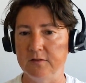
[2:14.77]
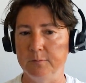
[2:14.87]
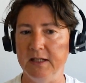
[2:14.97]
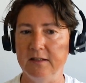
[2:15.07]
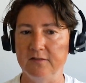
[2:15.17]
to
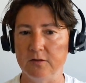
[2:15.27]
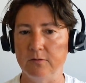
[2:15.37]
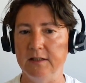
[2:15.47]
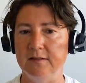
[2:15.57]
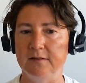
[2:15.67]
be
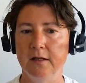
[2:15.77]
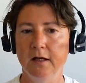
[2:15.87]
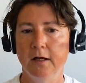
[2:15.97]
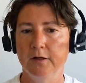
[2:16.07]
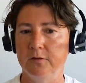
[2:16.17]
integrated
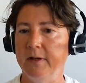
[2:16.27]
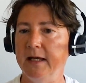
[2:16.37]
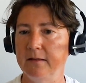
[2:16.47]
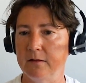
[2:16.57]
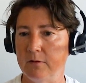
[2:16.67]
to
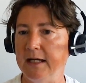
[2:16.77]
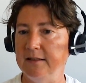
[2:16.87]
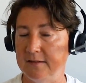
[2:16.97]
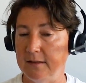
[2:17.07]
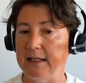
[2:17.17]
make the right
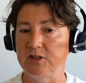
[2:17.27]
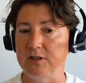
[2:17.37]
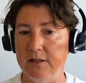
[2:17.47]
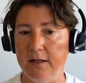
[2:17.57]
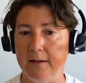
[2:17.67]
selection